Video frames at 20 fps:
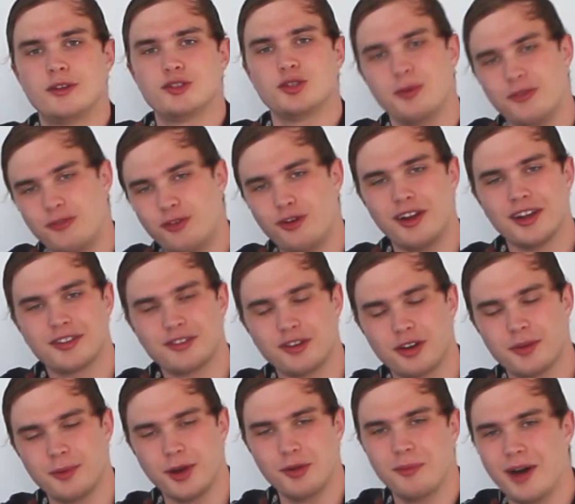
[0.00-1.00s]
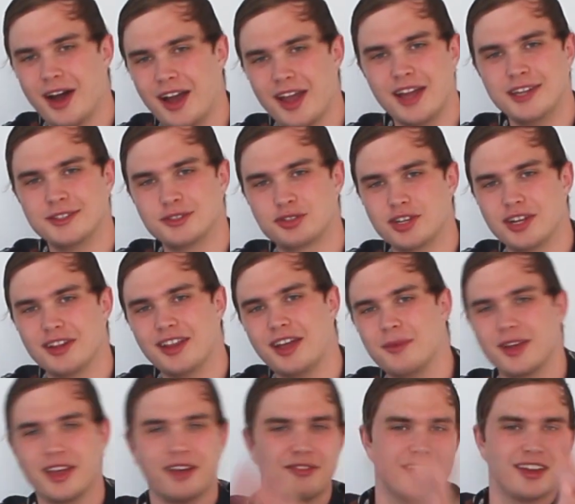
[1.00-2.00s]
So before I talk about my entry,
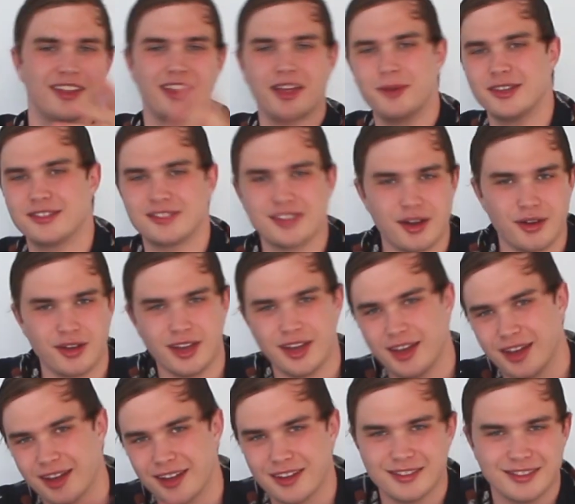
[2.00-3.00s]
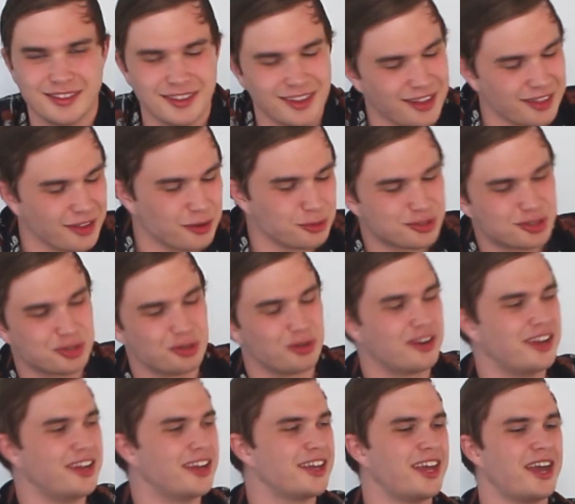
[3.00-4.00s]
let me tell you a little
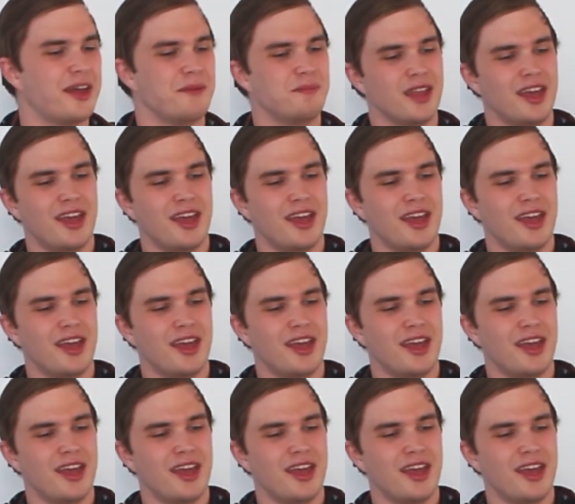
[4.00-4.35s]
story again.